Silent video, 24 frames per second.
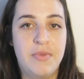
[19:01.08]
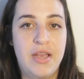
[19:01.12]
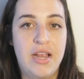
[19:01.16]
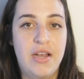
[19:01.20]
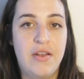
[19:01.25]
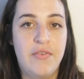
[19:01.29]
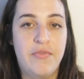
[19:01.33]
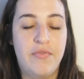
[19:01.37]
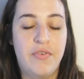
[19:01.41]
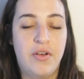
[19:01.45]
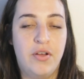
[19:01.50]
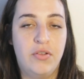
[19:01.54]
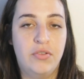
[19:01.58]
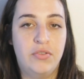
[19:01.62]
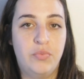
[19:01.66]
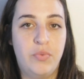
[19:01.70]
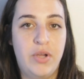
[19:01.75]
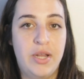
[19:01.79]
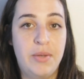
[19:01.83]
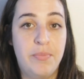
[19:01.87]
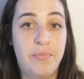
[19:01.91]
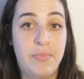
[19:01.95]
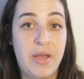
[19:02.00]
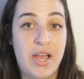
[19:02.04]
Bailiffalt
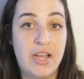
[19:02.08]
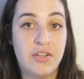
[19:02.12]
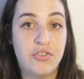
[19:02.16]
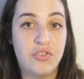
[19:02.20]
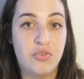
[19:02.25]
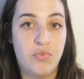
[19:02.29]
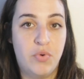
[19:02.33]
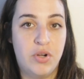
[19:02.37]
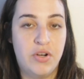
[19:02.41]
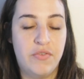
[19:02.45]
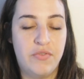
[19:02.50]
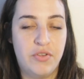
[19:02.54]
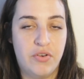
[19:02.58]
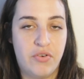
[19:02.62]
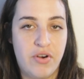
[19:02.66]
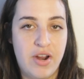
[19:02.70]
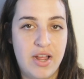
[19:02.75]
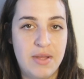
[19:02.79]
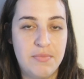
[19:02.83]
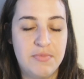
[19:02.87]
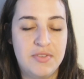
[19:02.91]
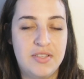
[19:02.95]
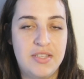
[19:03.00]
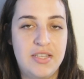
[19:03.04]
went back to one of the
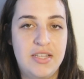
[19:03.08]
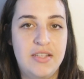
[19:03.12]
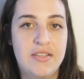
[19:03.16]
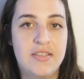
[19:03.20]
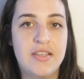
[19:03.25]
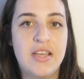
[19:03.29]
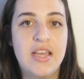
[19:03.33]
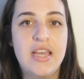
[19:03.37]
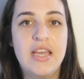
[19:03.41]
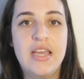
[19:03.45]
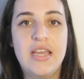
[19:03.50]
crime scenes.